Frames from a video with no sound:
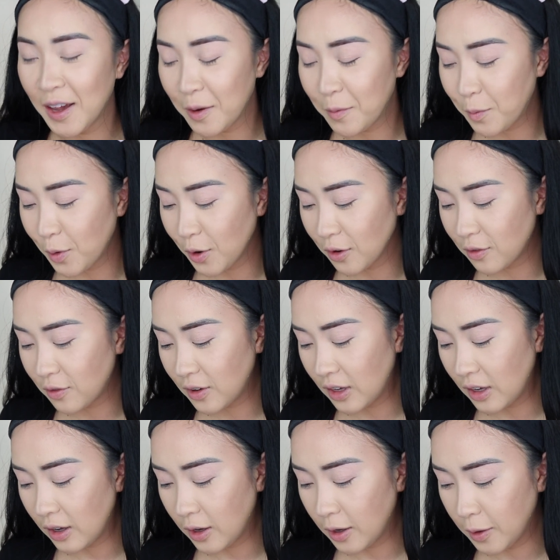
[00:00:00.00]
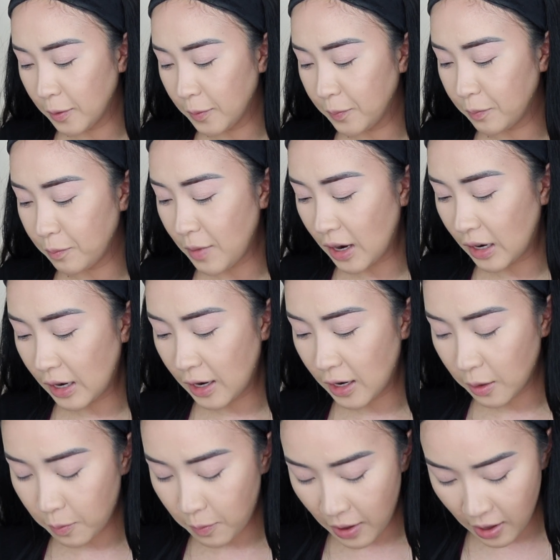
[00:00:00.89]
Morphe
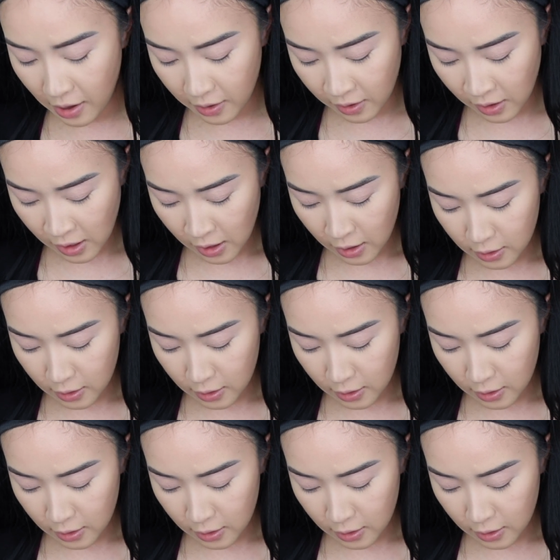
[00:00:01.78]
magnetic pan.